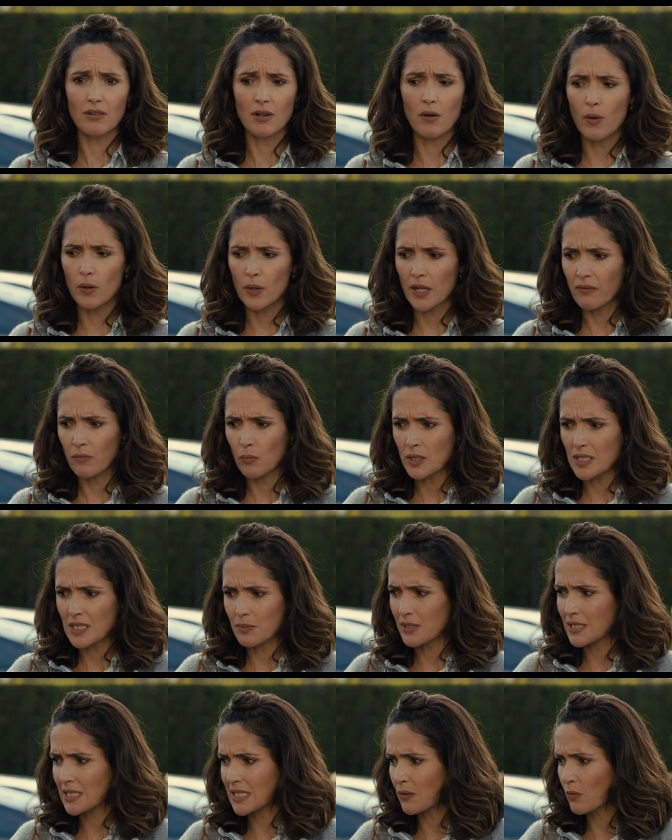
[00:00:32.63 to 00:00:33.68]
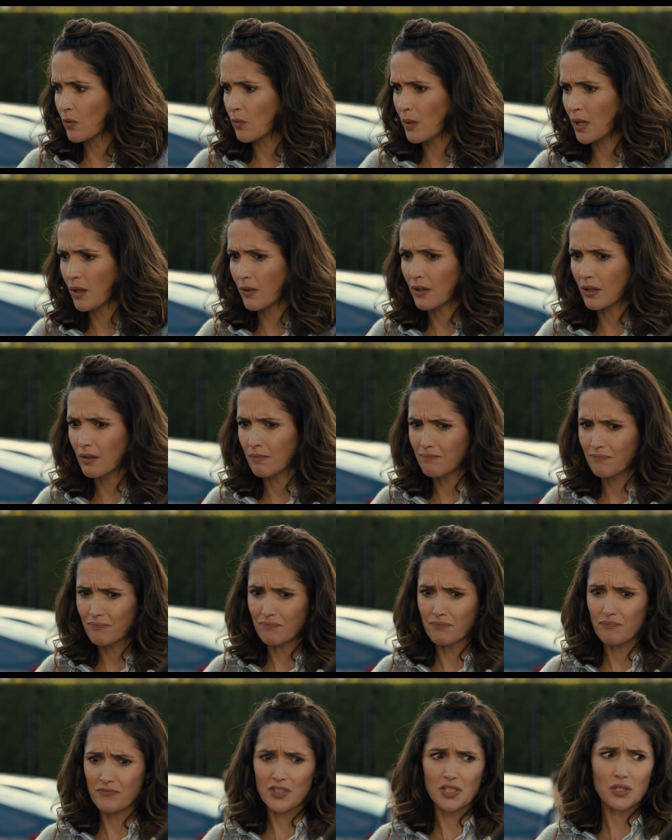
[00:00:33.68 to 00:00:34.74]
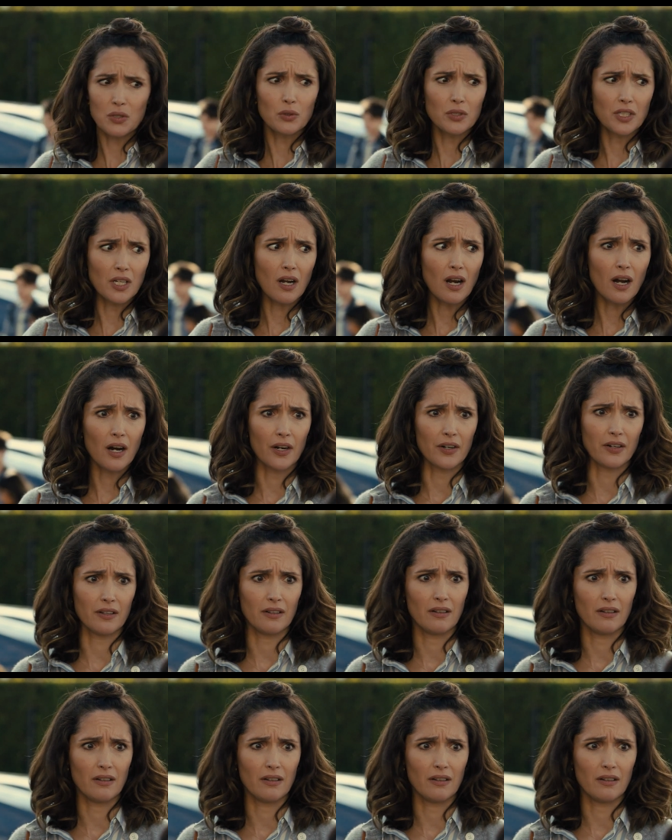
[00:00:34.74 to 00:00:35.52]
no one even wants to be seen with me on the schoolyard.